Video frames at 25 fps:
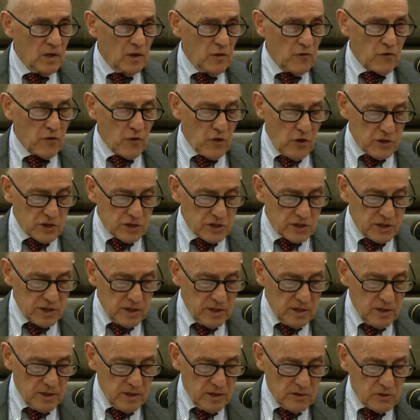
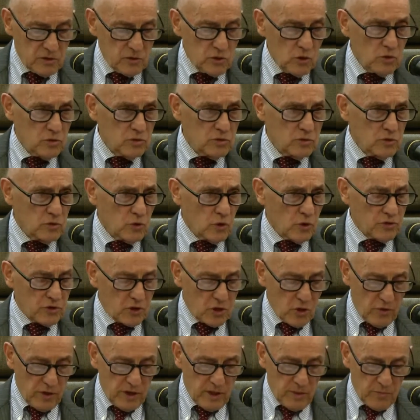First, the North
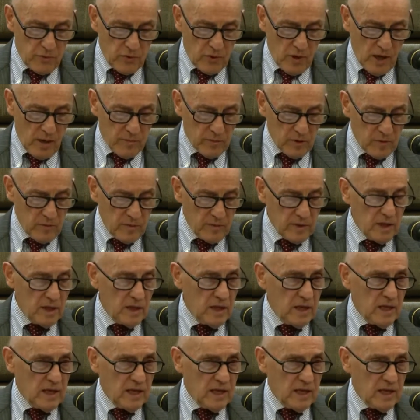Korean problem